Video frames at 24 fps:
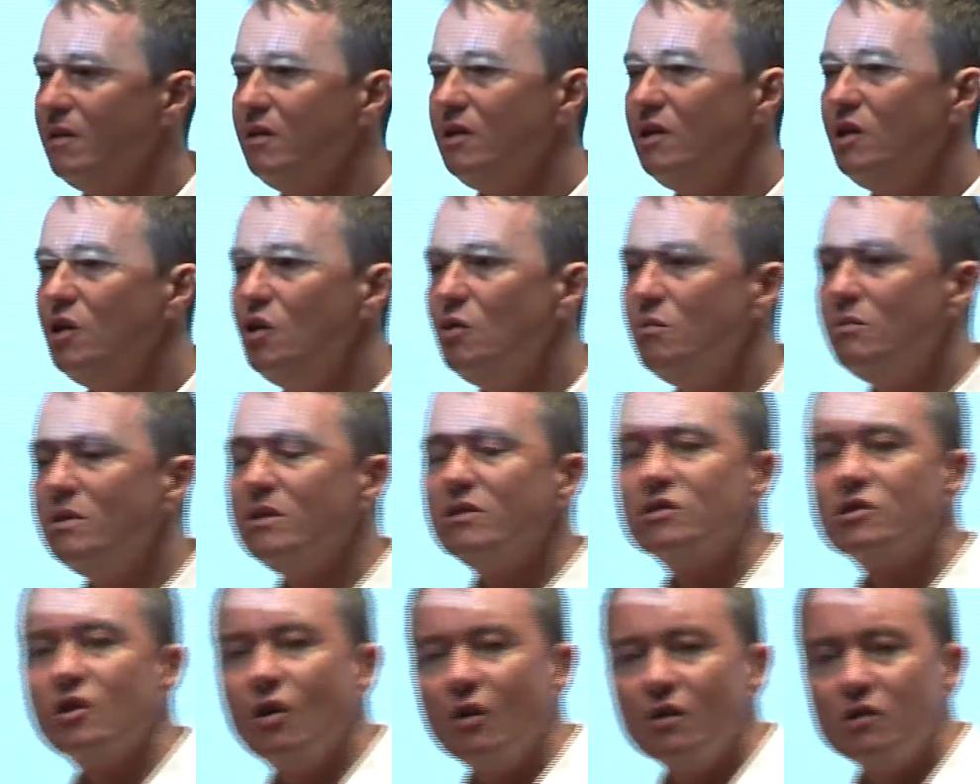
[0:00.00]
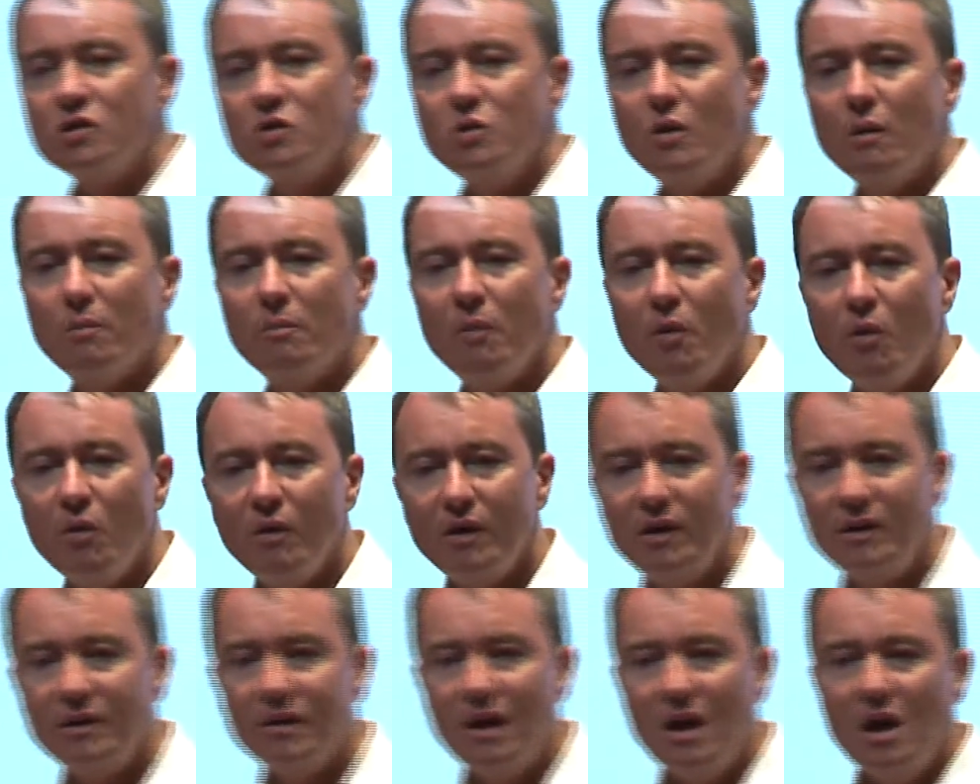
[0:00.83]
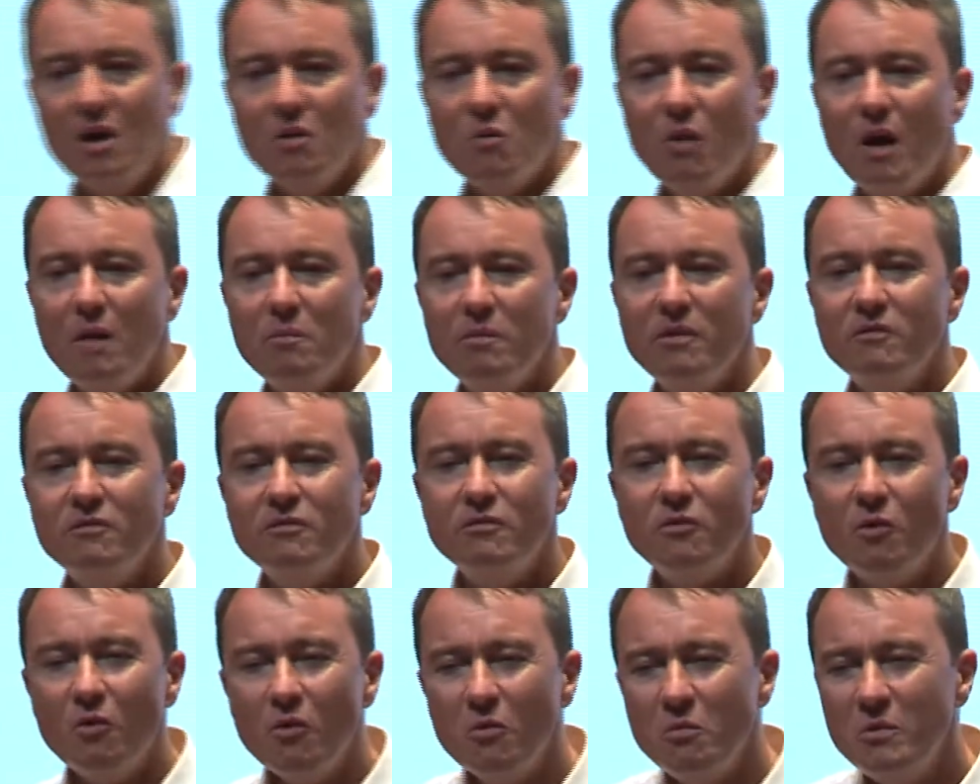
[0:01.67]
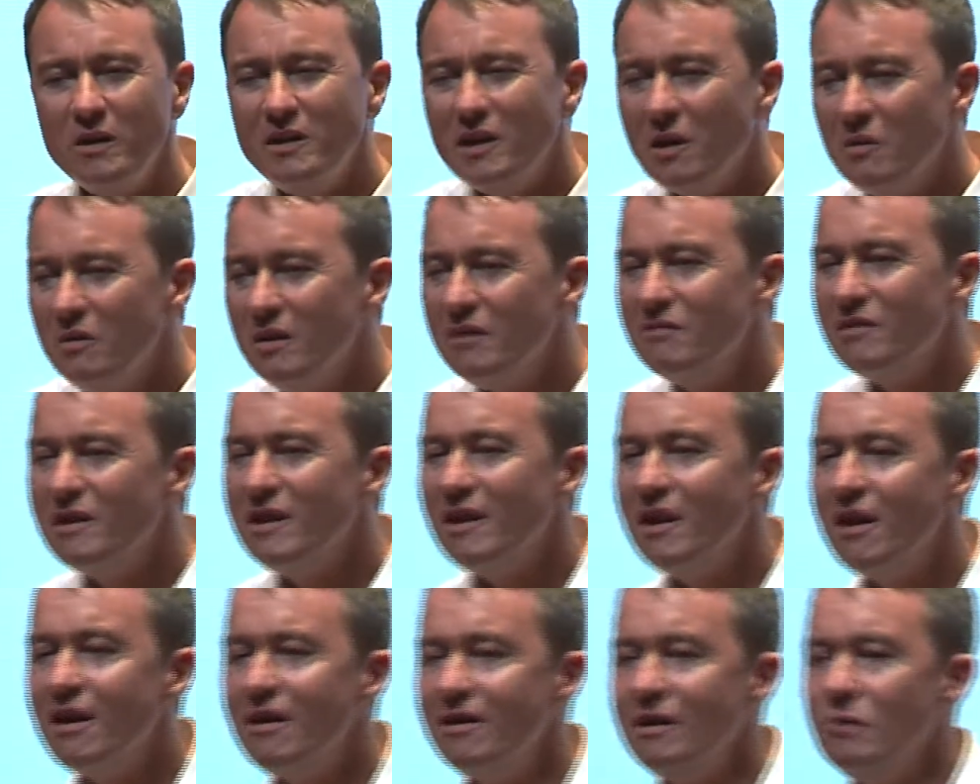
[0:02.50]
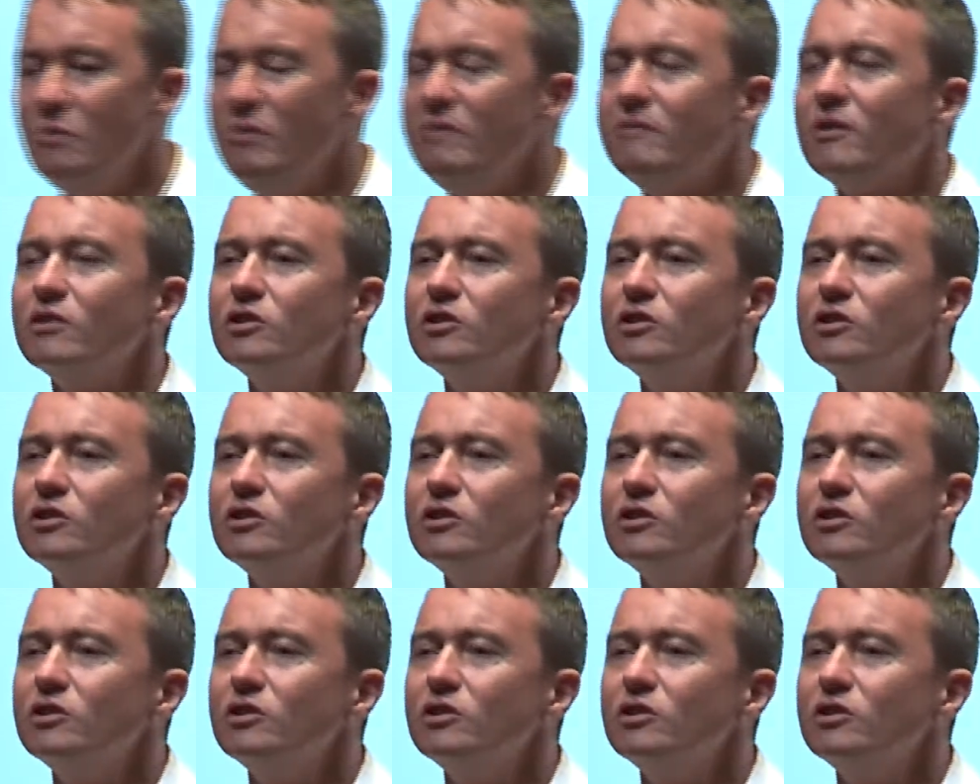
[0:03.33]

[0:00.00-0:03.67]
The human has got to a point where before we don't even learn it, we've